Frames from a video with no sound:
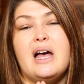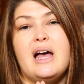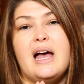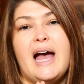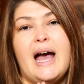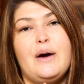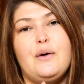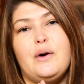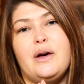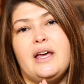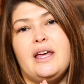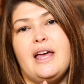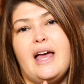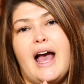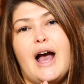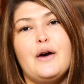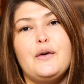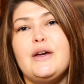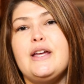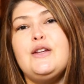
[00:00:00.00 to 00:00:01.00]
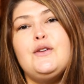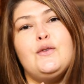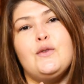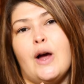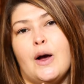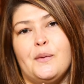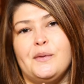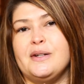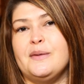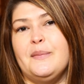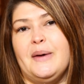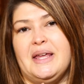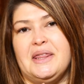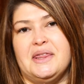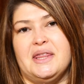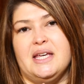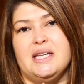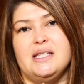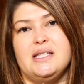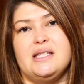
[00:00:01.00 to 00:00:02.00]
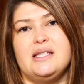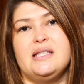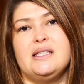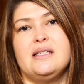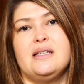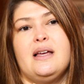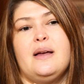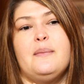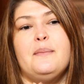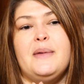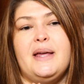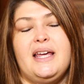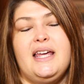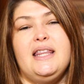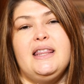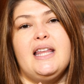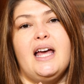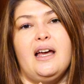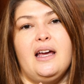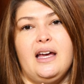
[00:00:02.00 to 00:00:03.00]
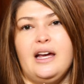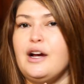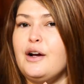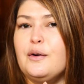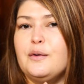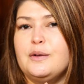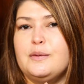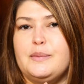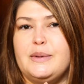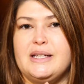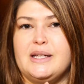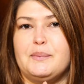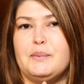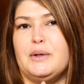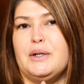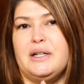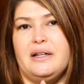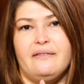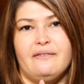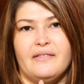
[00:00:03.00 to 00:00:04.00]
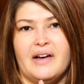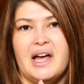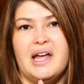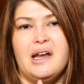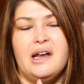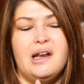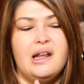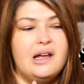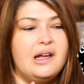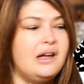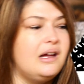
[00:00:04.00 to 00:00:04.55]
How can you not want to make this? Making that hair would be pretty fun.